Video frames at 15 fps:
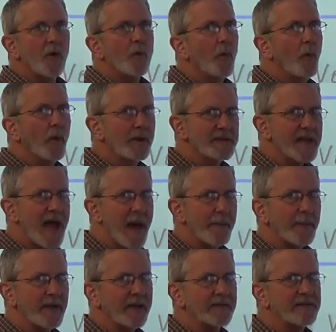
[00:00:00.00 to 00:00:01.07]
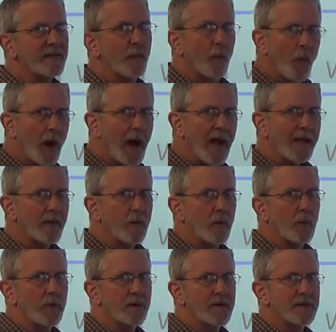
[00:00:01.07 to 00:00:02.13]
Well, what's happening to the
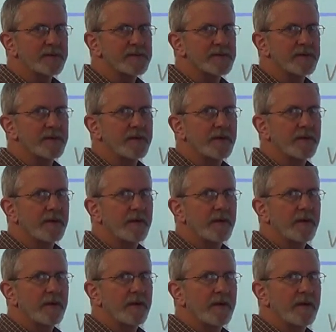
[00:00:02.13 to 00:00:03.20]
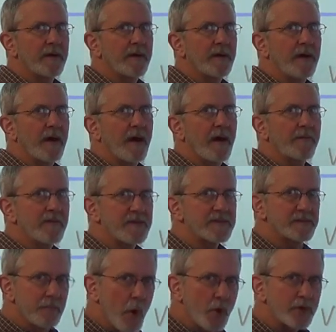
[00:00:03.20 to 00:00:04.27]
y-coordinates of
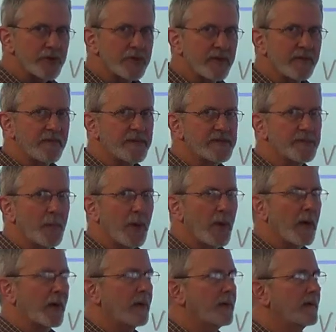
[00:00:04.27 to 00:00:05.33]
this motion of this bug?